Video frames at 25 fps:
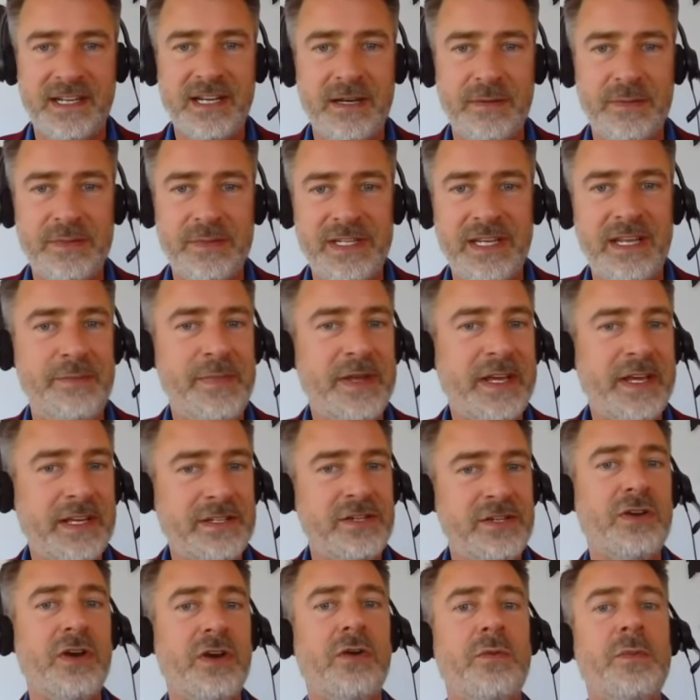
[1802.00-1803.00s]
comes in
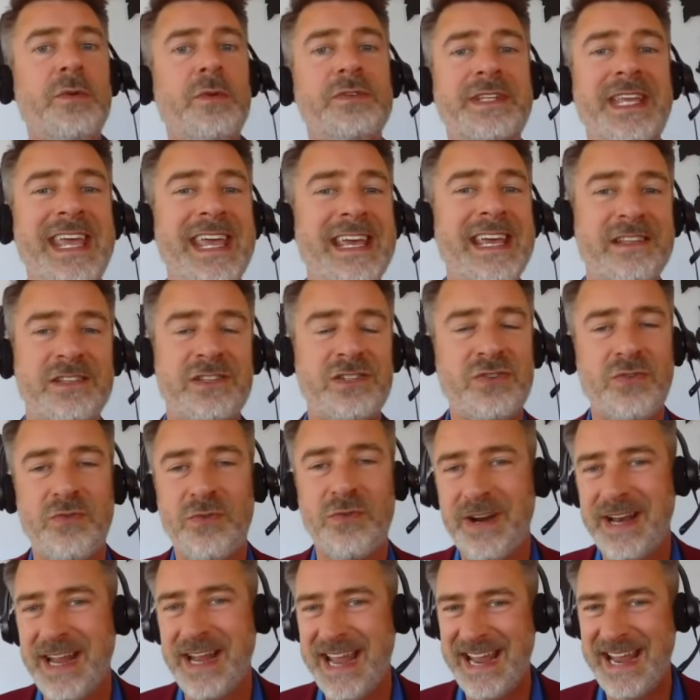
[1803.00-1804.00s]
because you almost can't
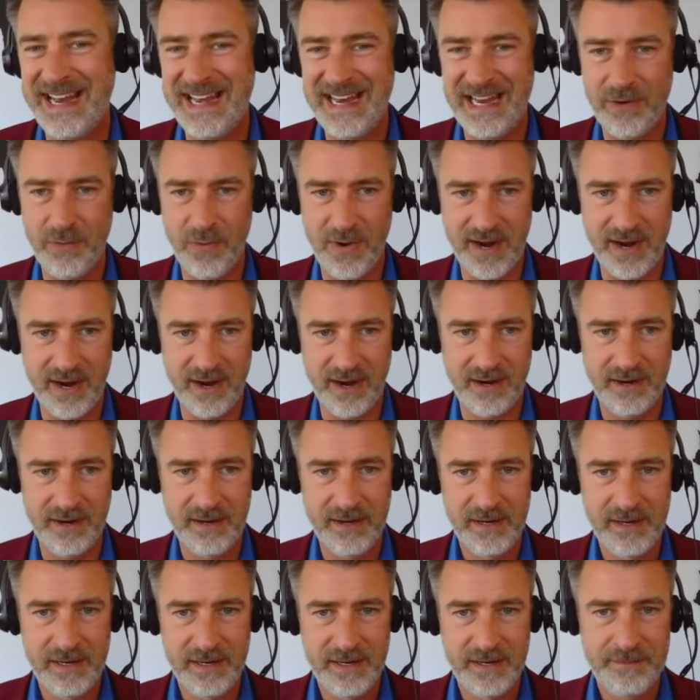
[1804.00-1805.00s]
store it anywhere.
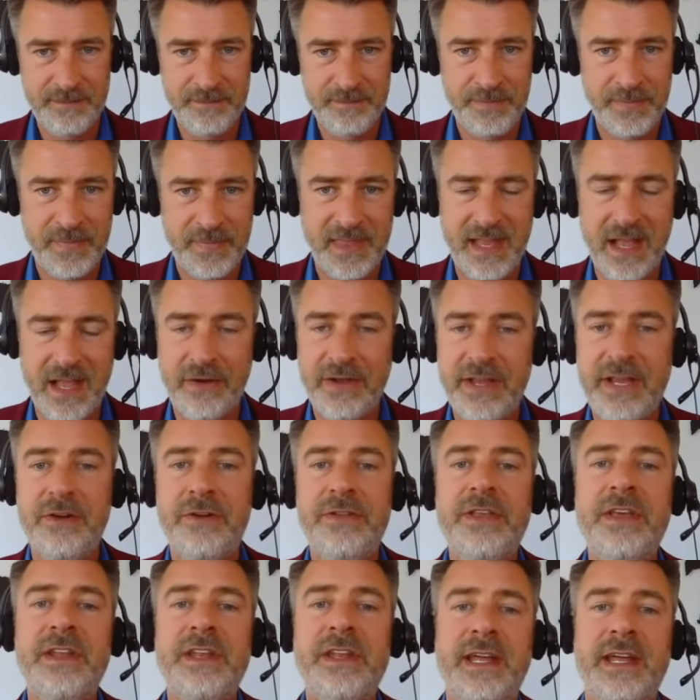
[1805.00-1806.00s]
Now, here
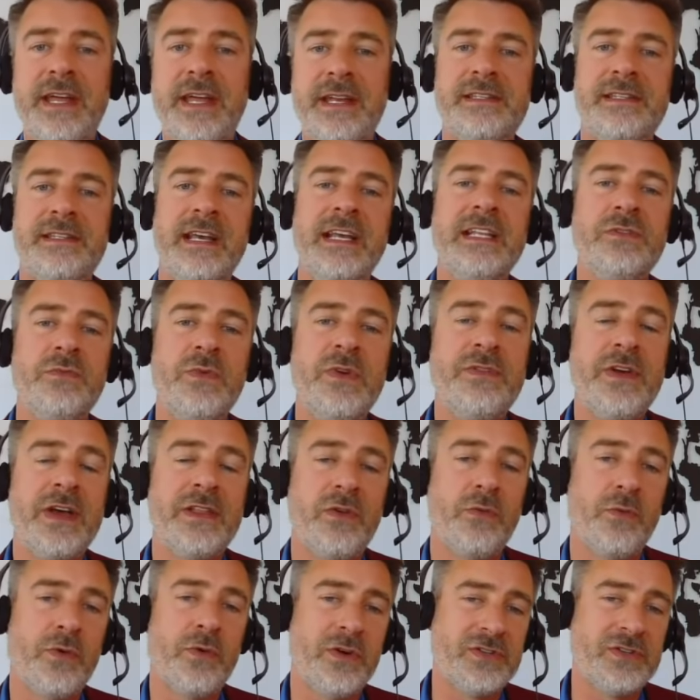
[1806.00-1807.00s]
in the United States, we've got
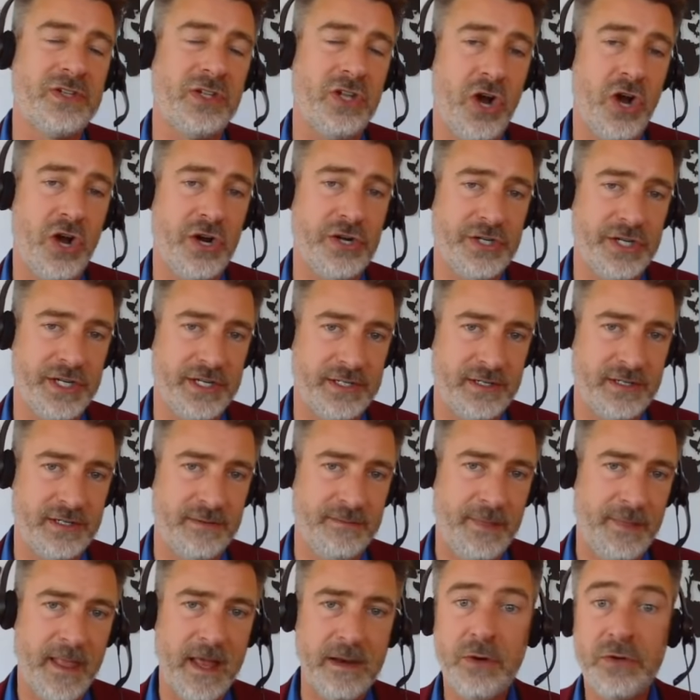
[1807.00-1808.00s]
the world's largest
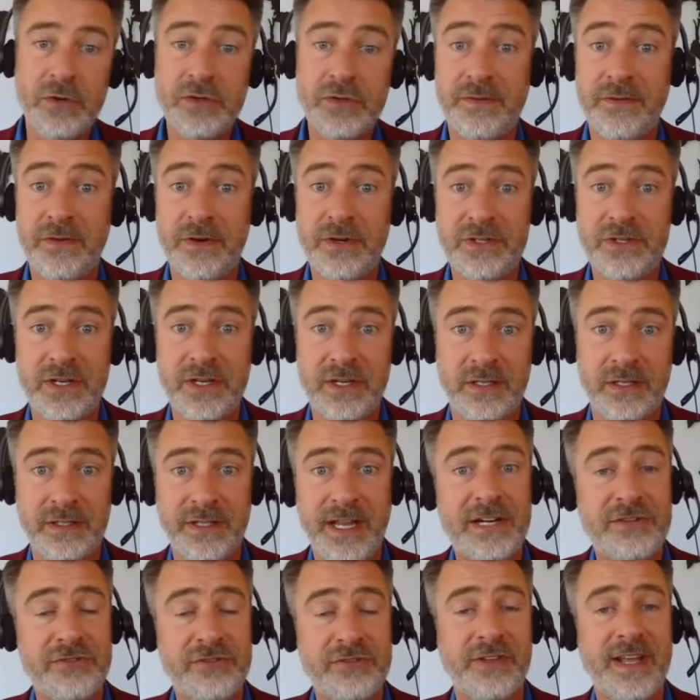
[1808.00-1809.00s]
and most versatile
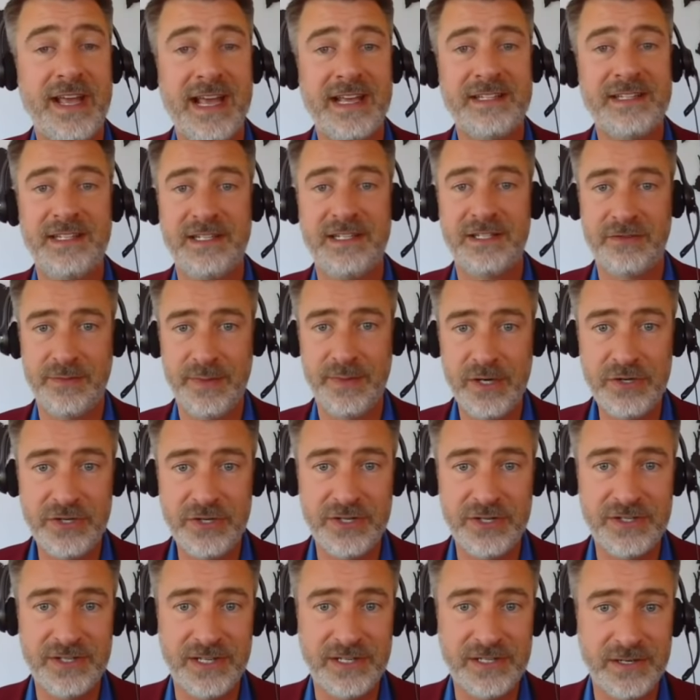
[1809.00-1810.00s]
natural gas
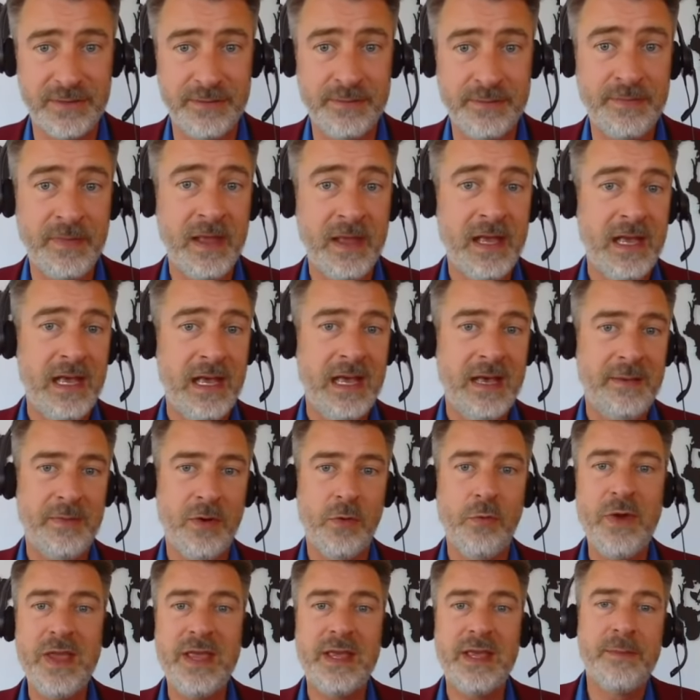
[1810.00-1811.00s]
distribution system,
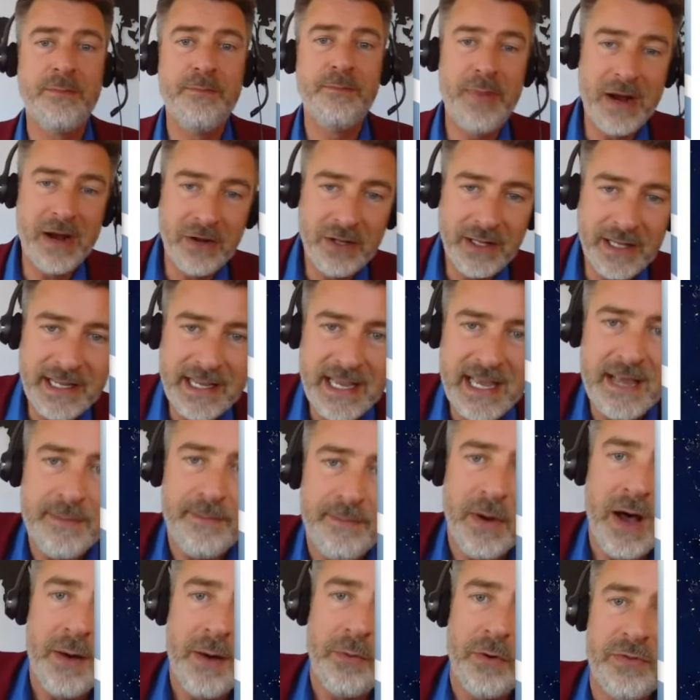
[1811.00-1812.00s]
but we can barely
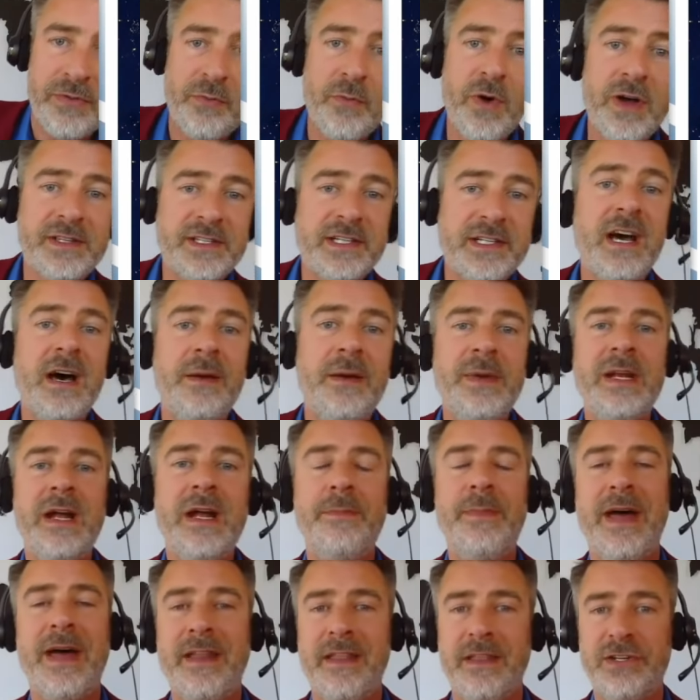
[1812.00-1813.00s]
keep up with what's coming
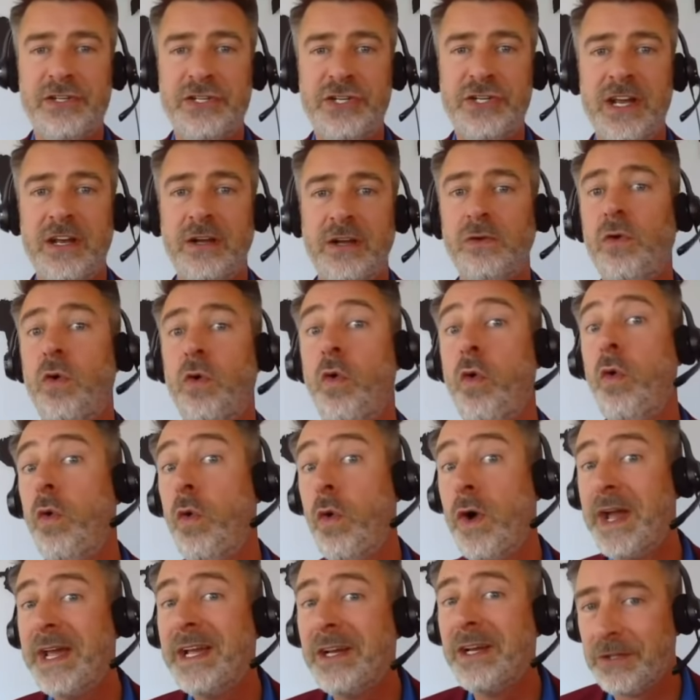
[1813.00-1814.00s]
up out of the shale
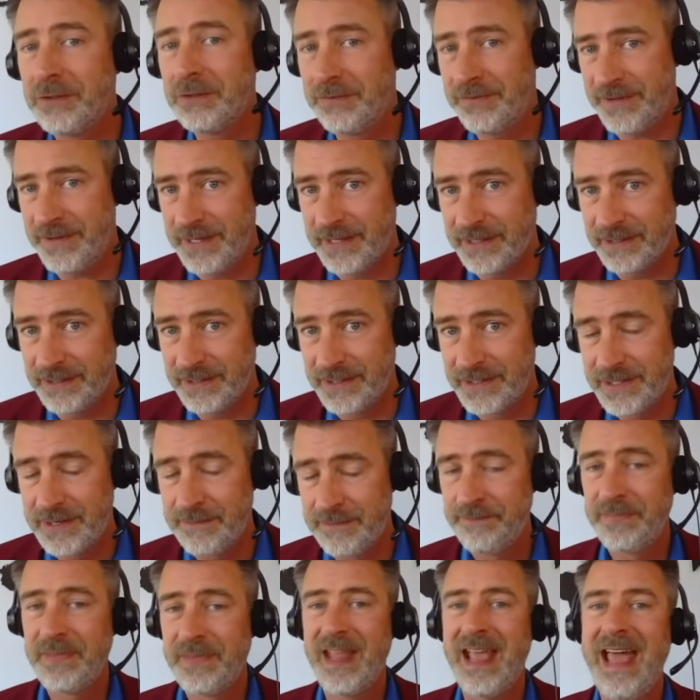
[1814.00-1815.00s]
oil
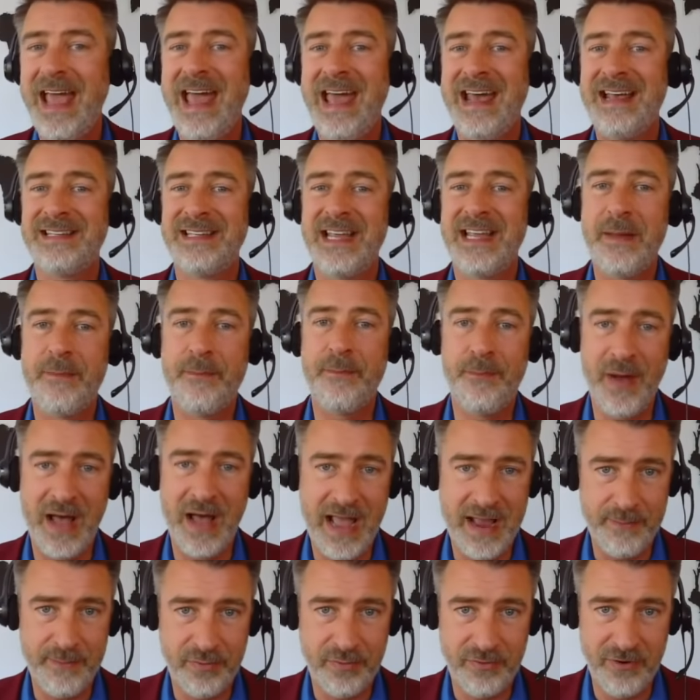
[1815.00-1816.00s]
fields as a
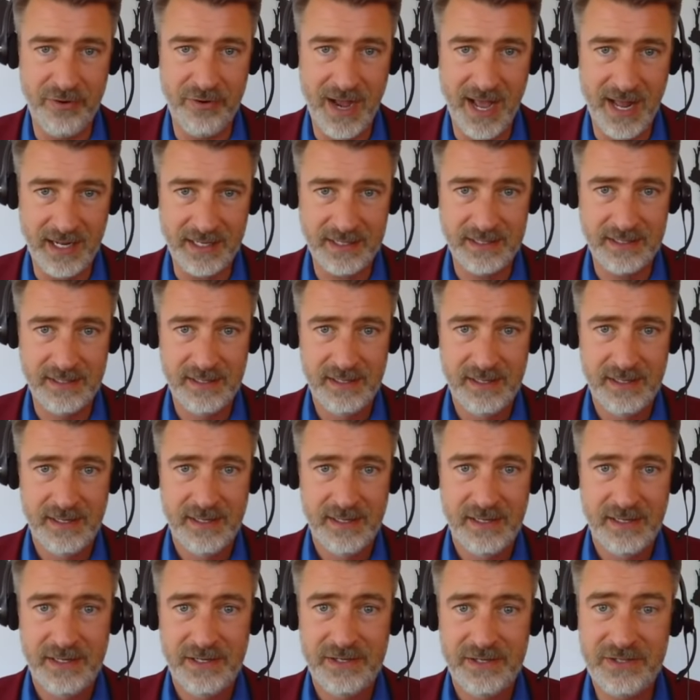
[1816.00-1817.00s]
byproduct.
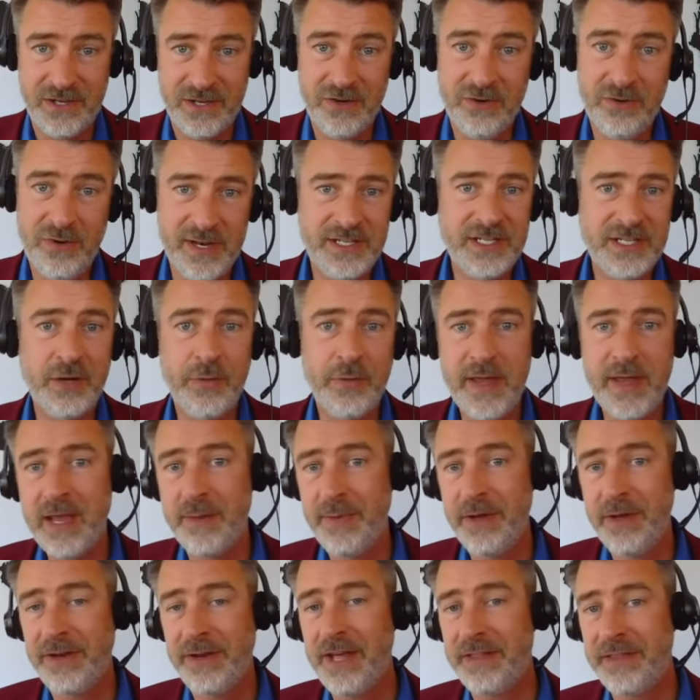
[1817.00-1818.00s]
So, until we
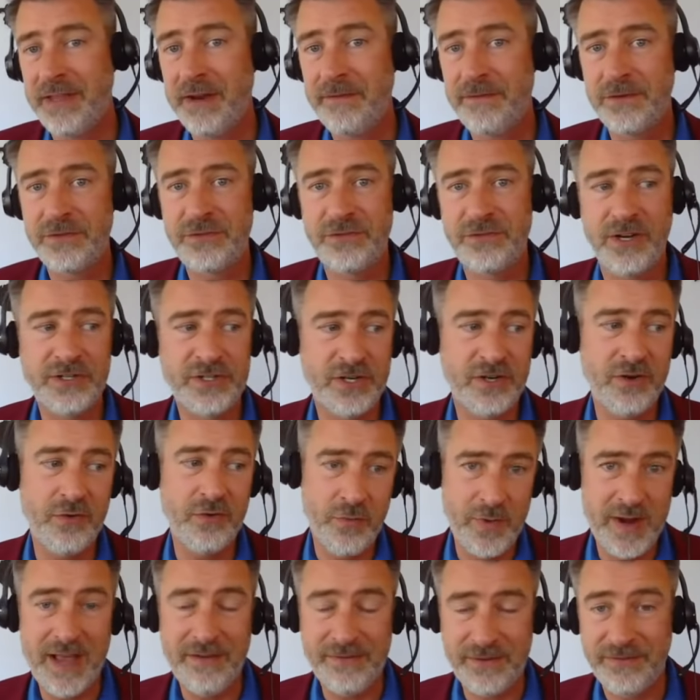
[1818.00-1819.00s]
can build out the infrastructure,
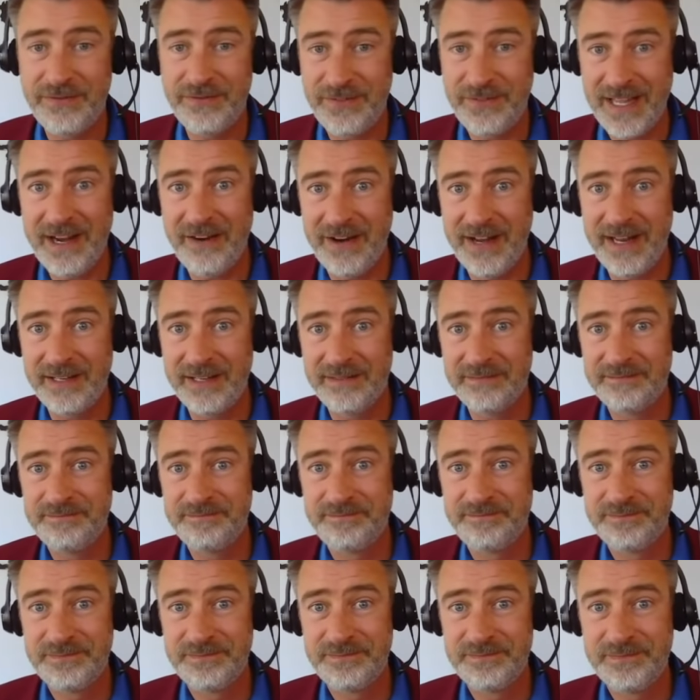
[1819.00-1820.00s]
we have to flare it.
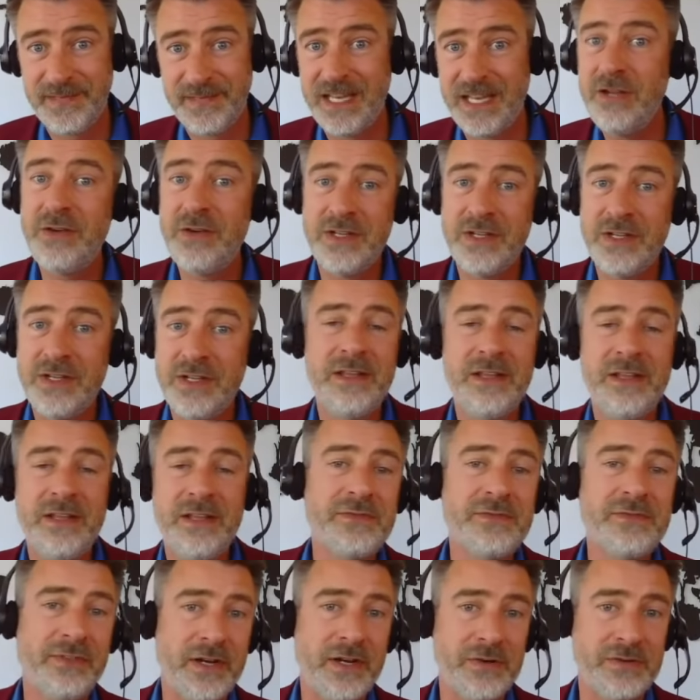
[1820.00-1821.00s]
And you can see those
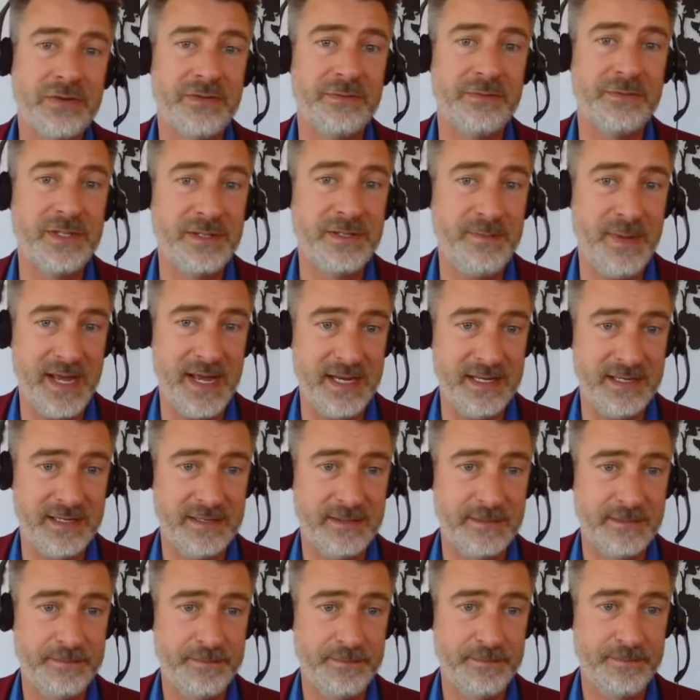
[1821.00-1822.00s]
flares from
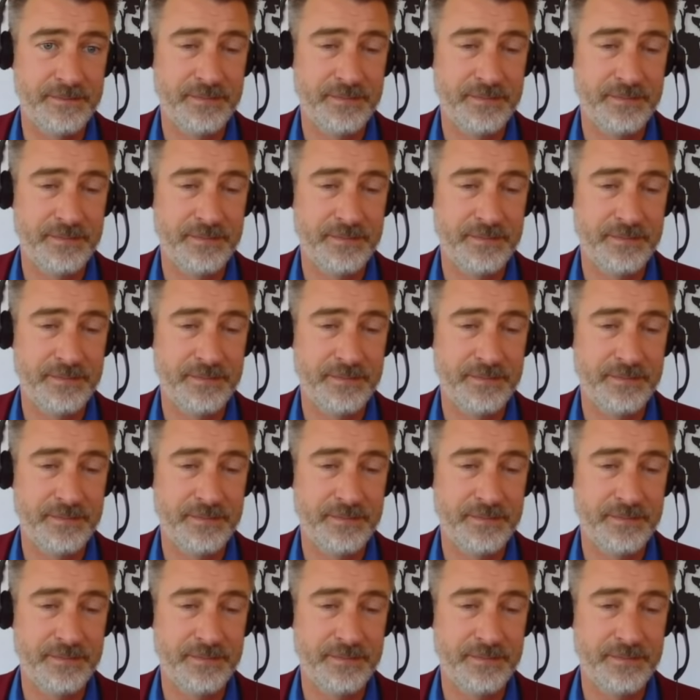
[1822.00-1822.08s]
space.